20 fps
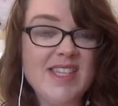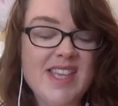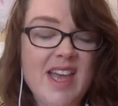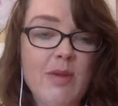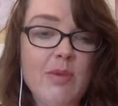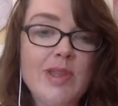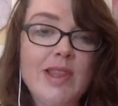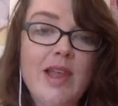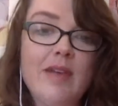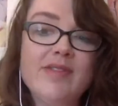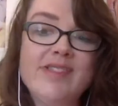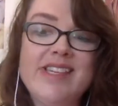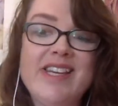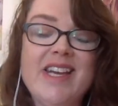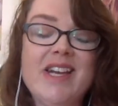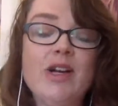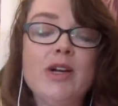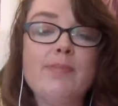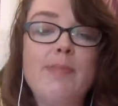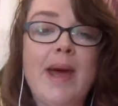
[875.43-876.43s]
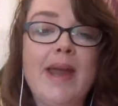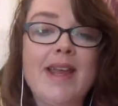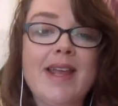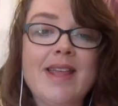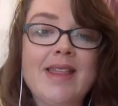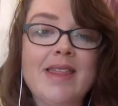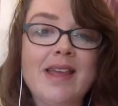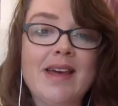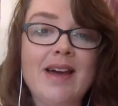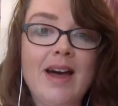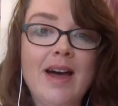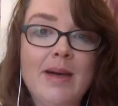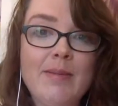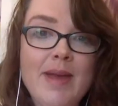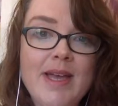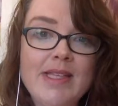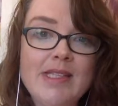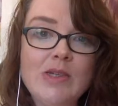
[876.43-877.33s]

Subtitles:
I would love to hear about it in the comments,